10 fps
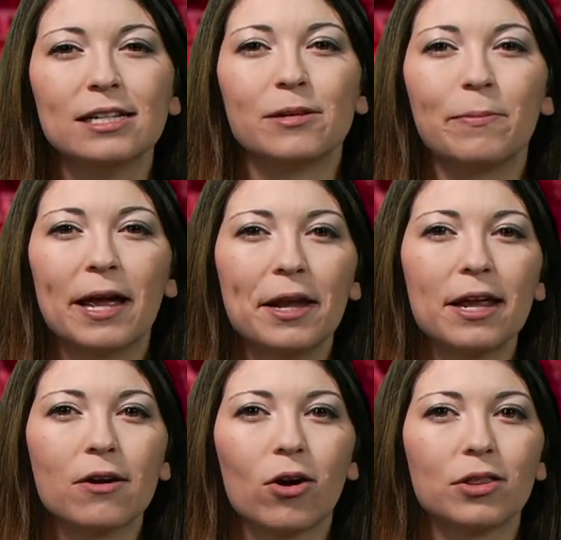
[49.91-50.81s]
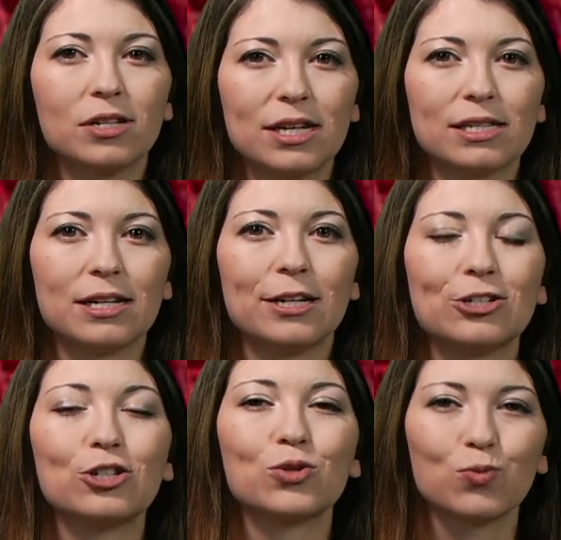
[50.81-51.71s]
depending on the
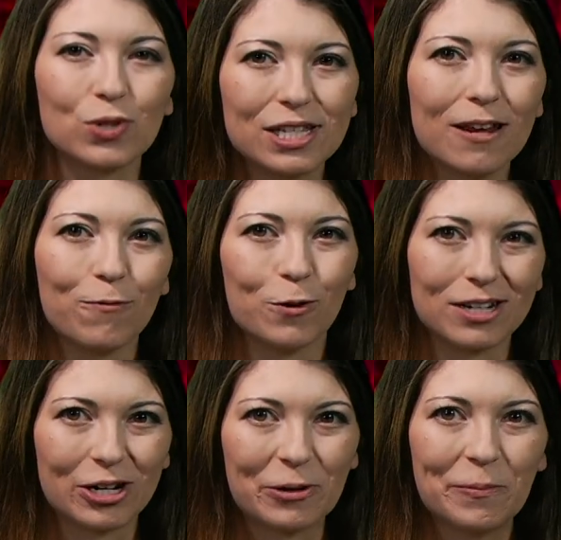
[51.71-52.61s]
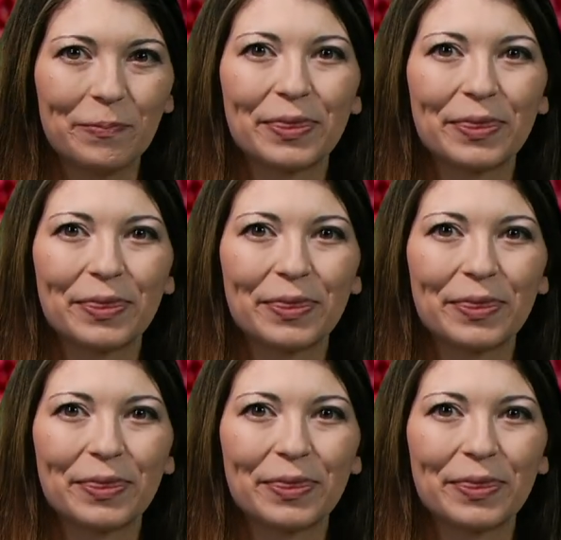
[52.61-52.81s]
destination's receive window.